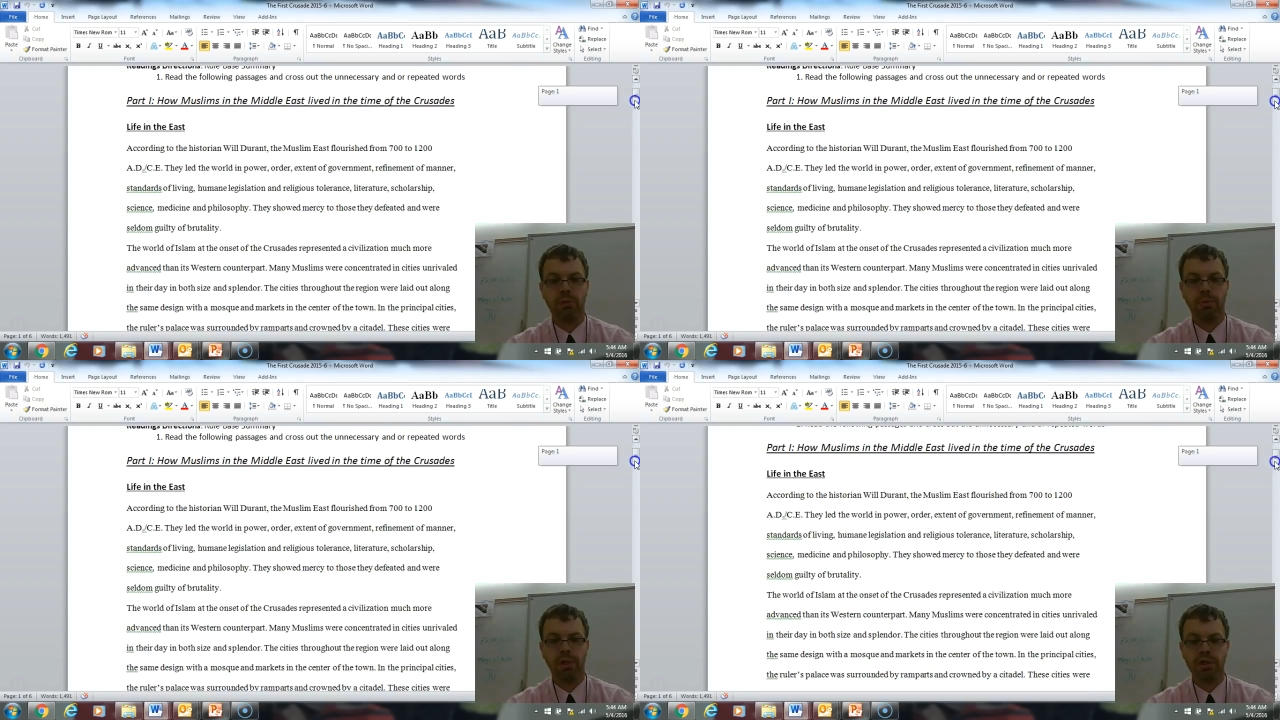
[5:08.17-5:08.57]

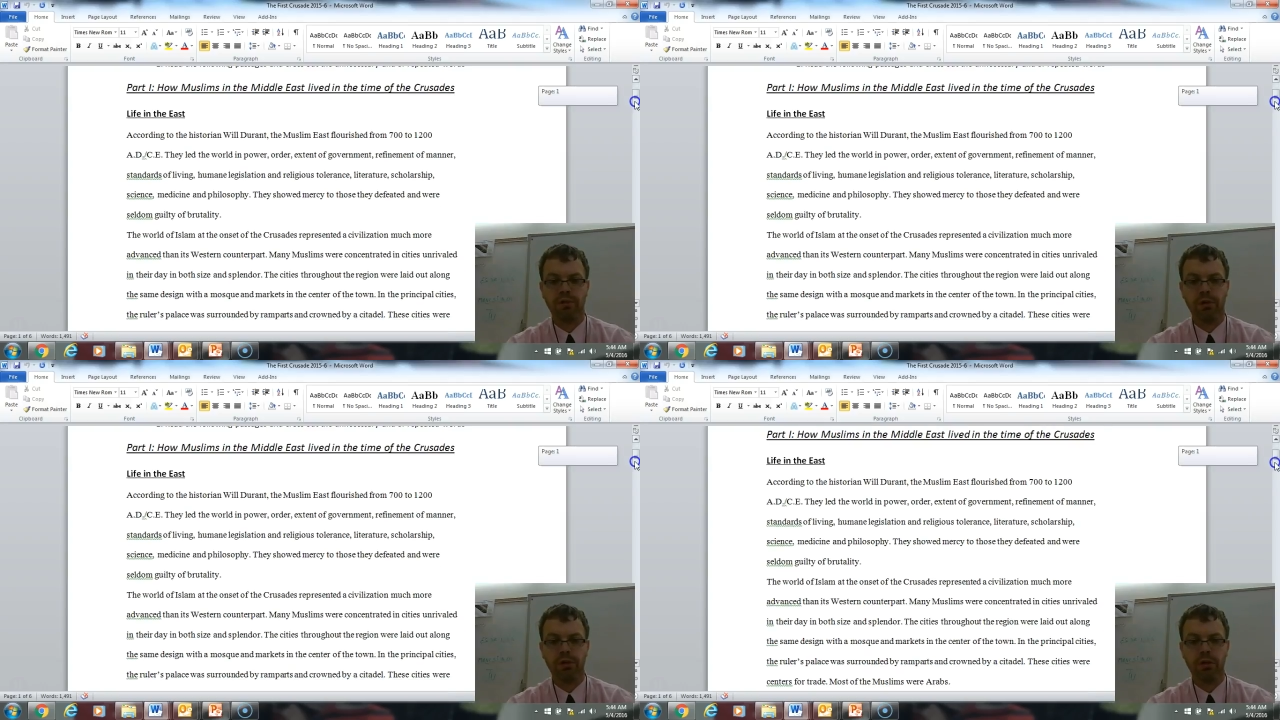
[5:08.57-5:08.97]
But let's
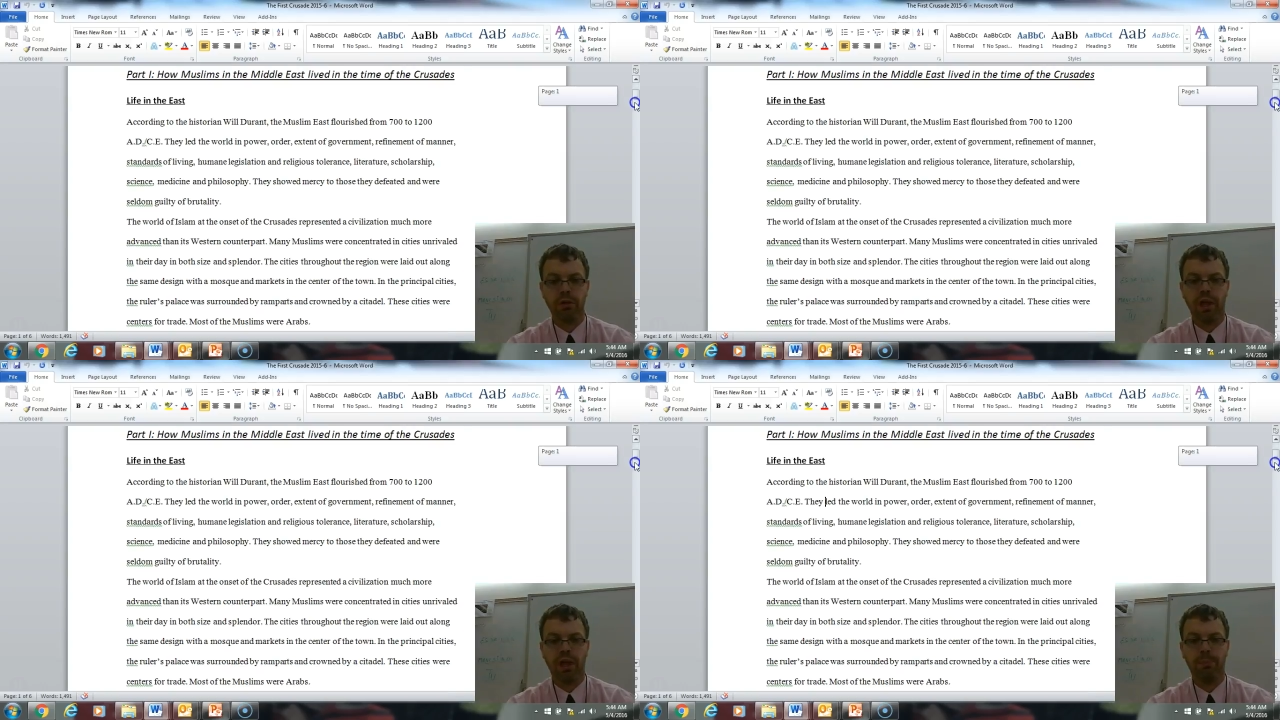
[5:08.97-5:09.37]
first
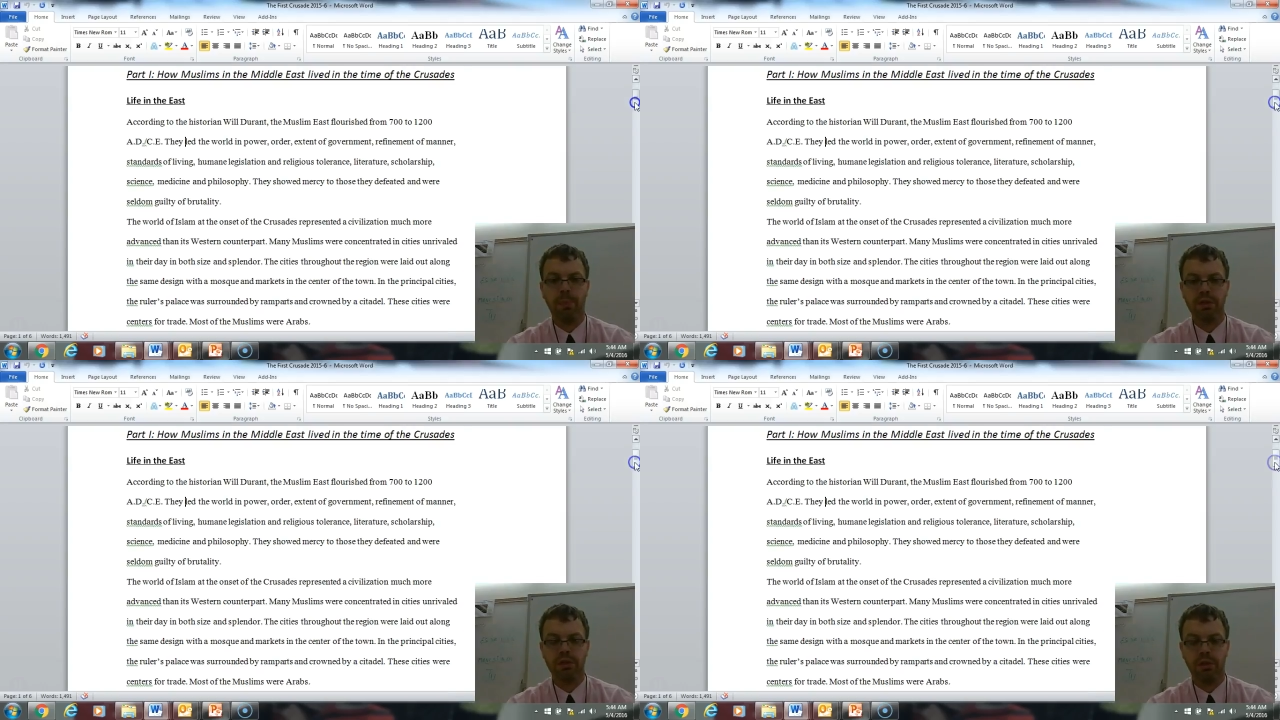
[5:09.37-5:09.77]
look at
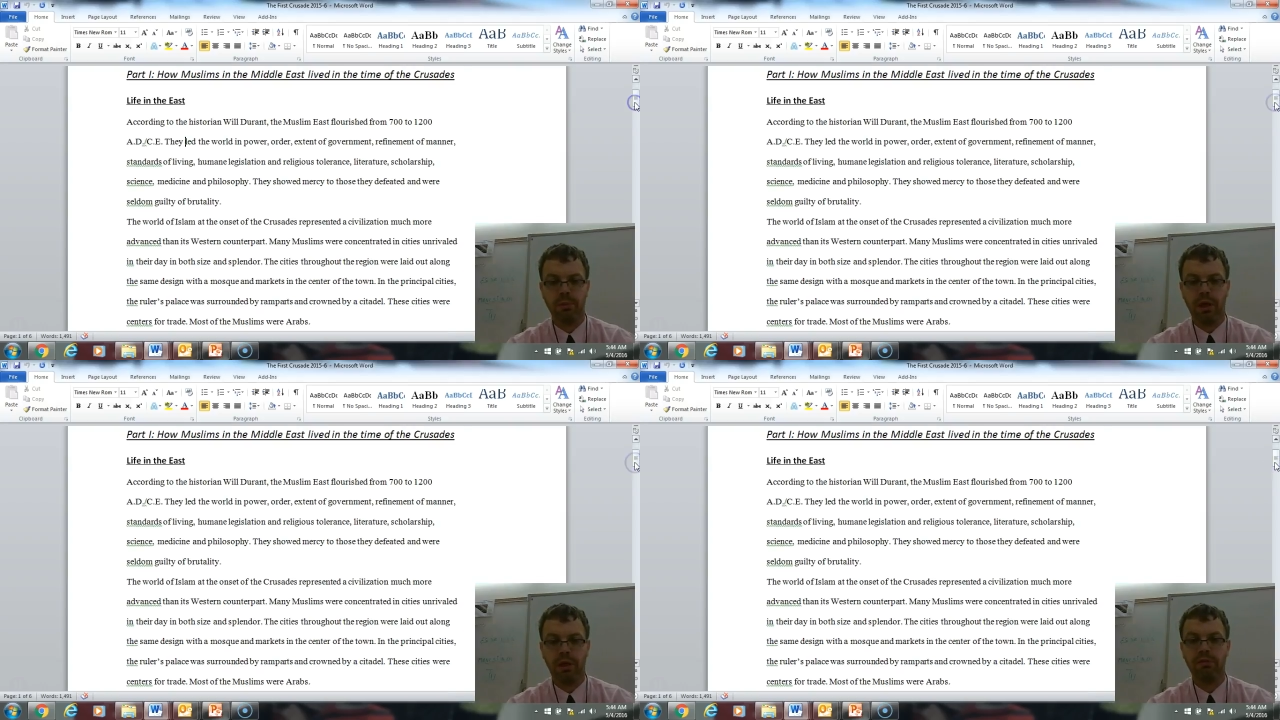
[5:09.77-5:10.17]
Muslim
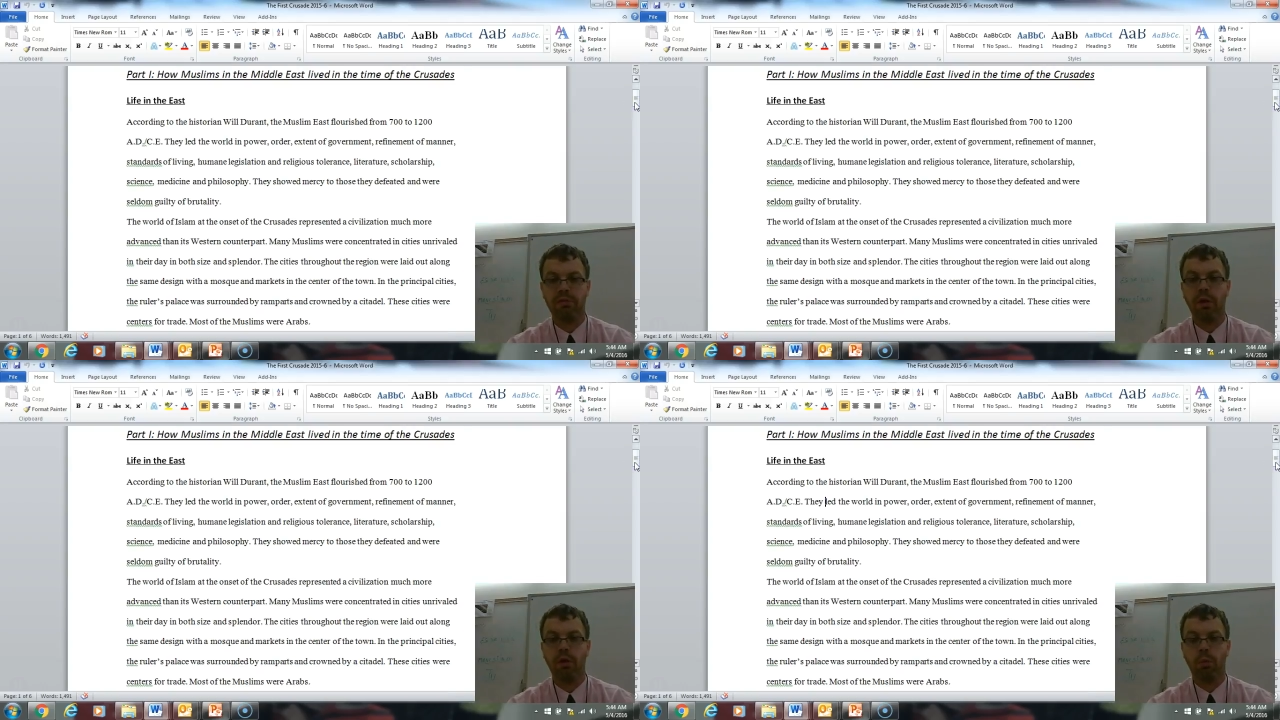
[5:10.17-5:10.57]
life,
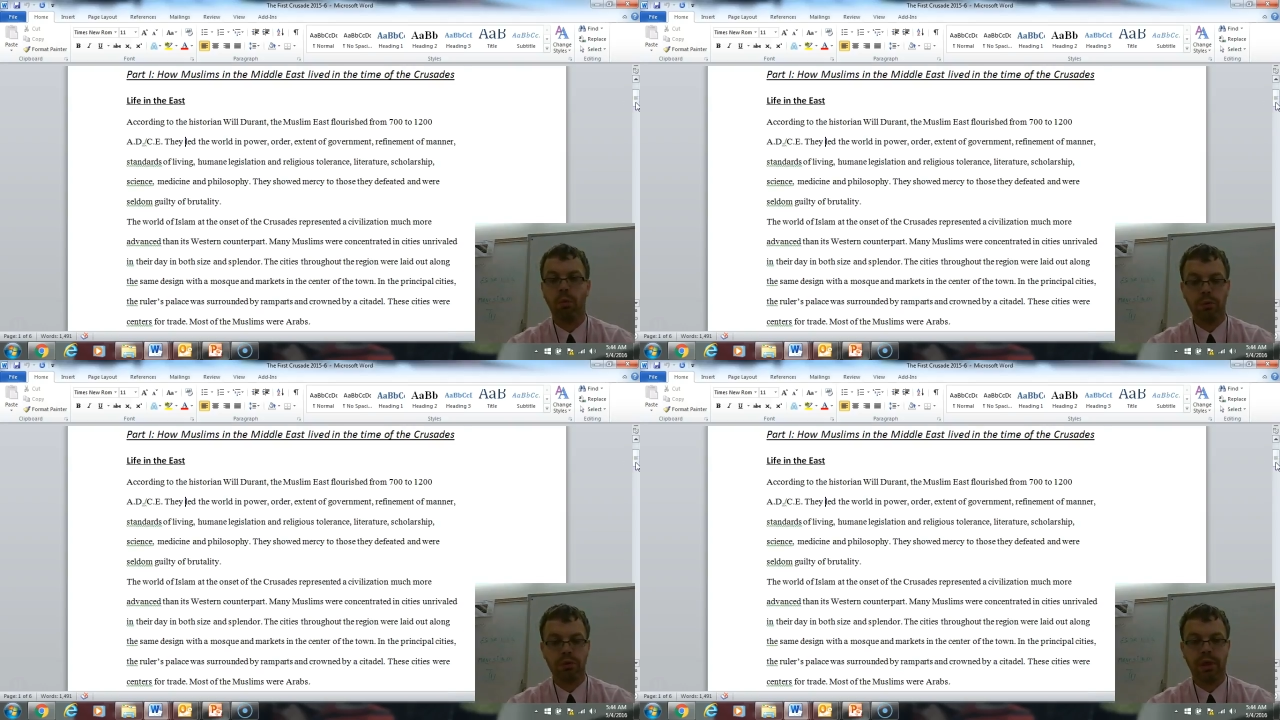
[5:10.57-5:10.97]
what
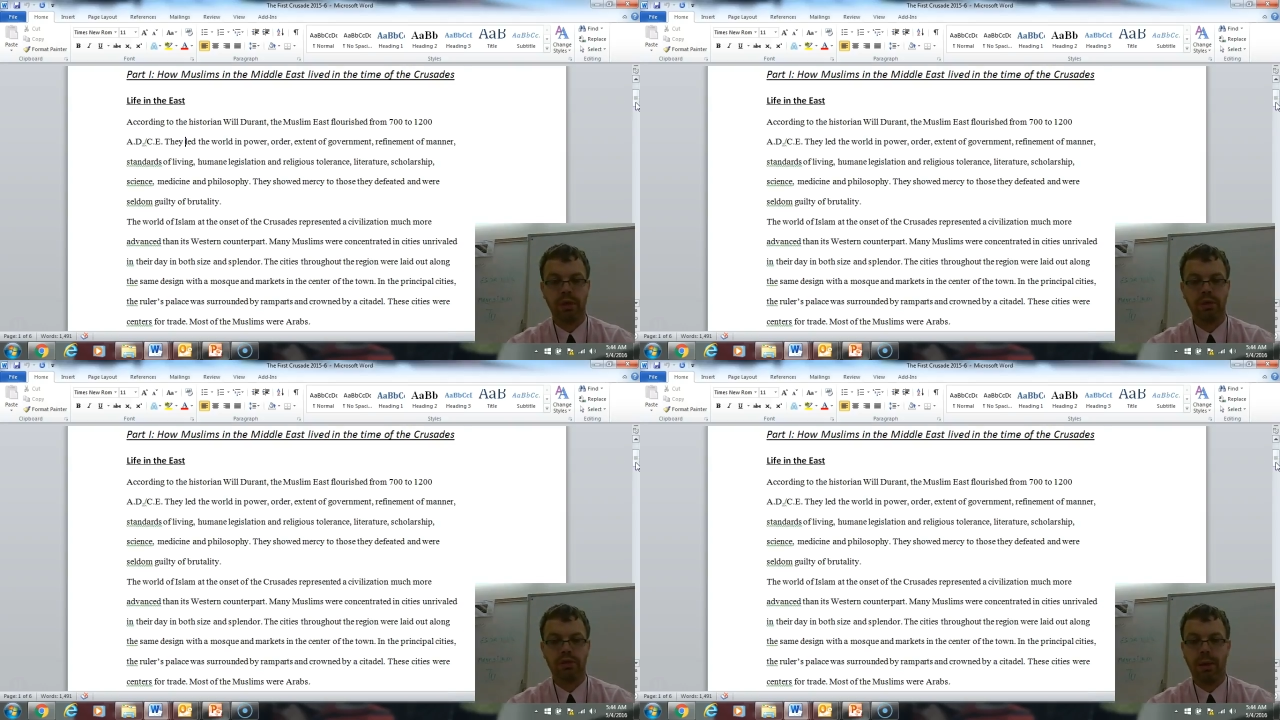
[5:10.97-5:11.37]
it was like
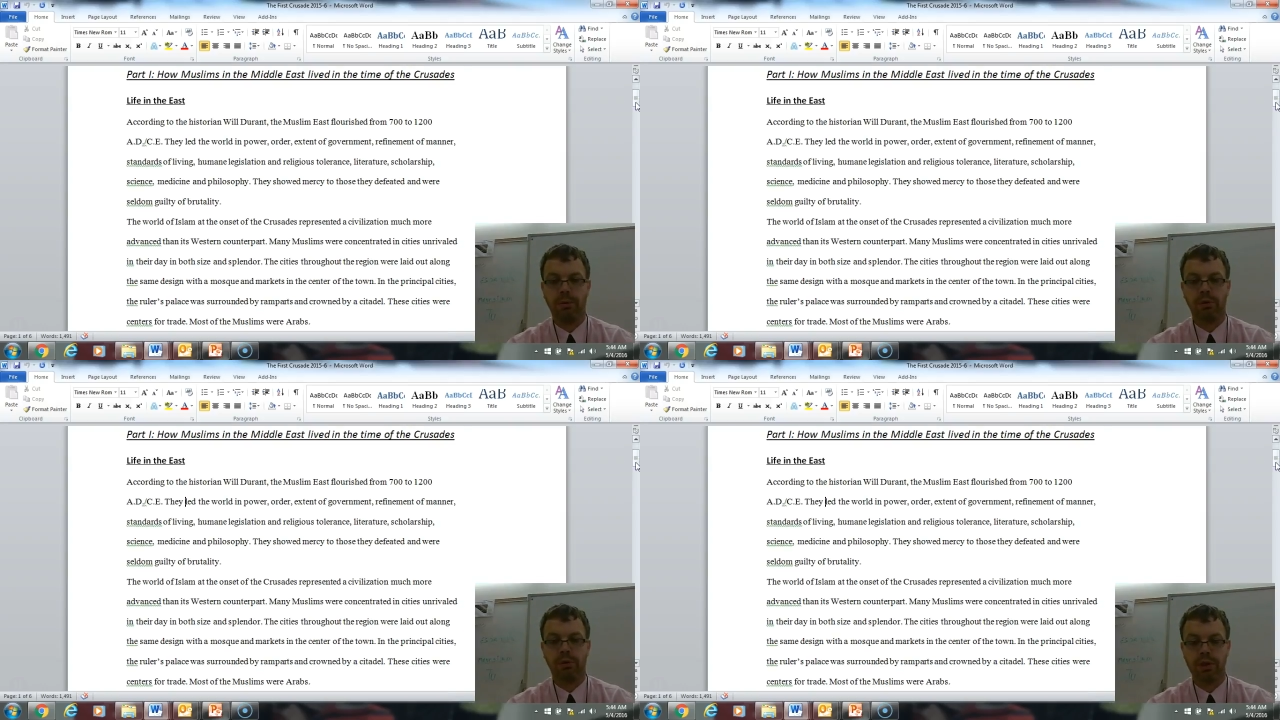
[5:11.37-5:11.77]
at the time of
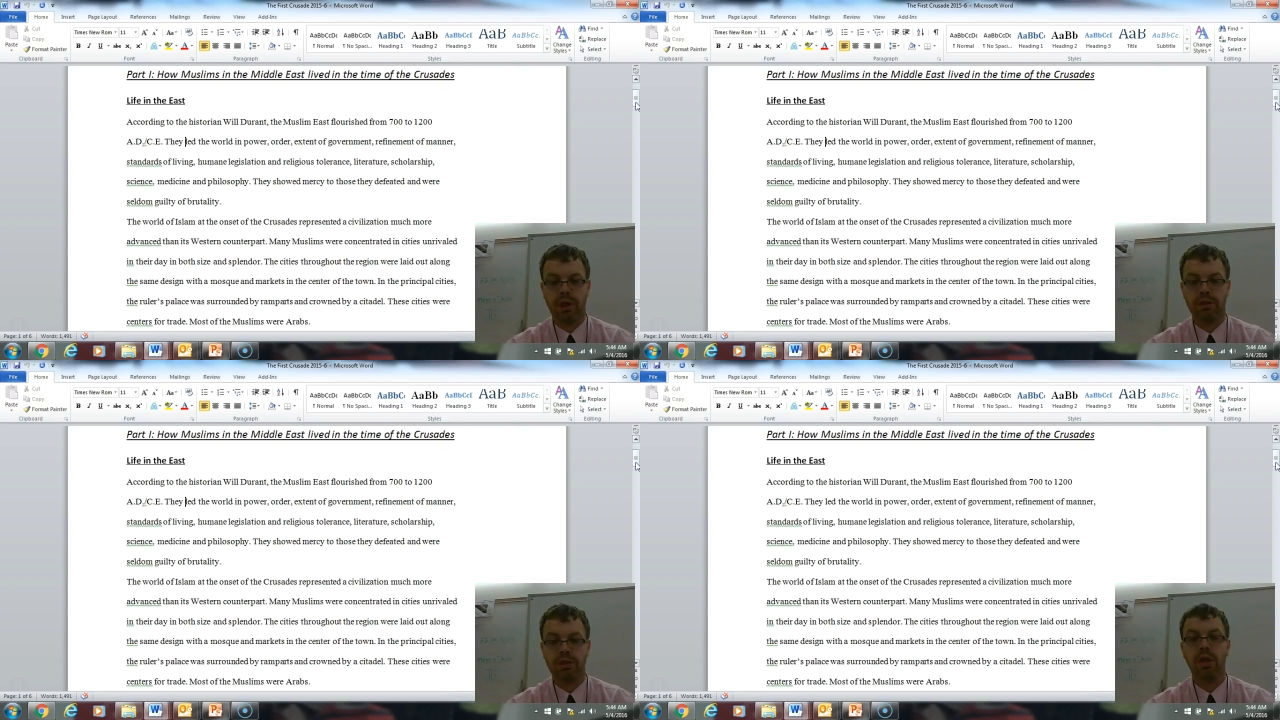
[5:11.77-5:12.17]
the
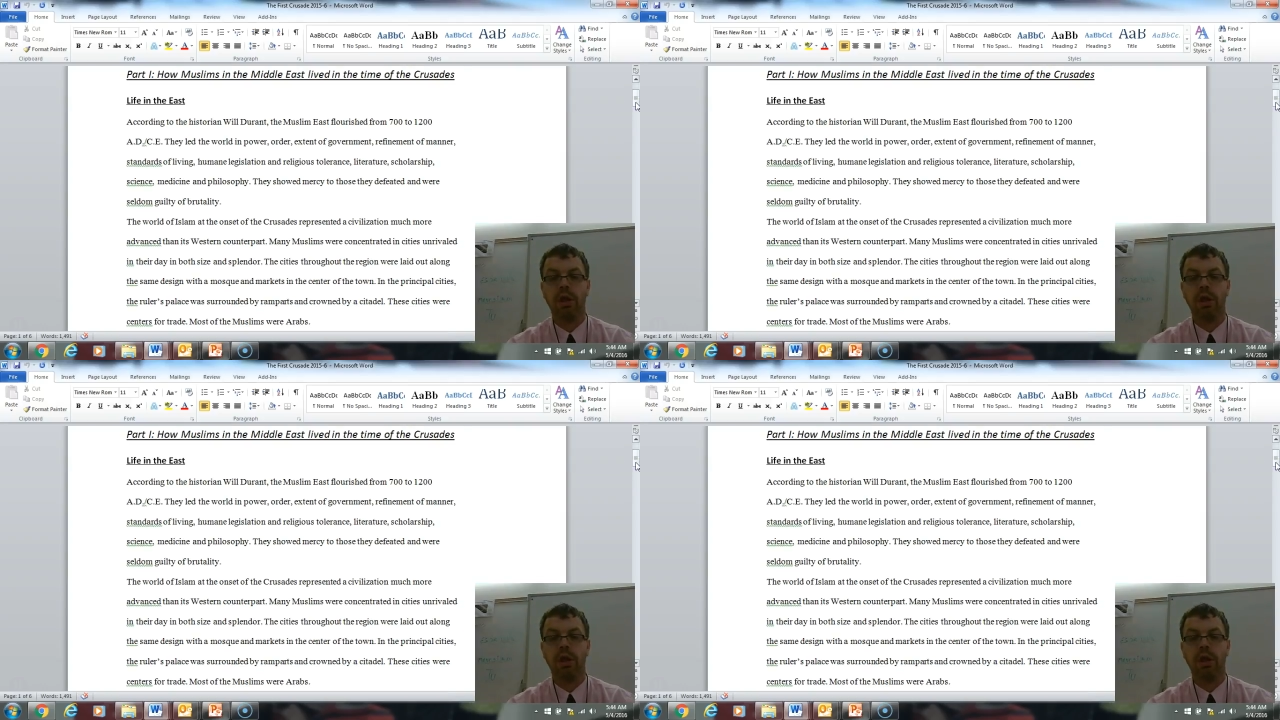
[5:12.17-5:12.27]
Crusades.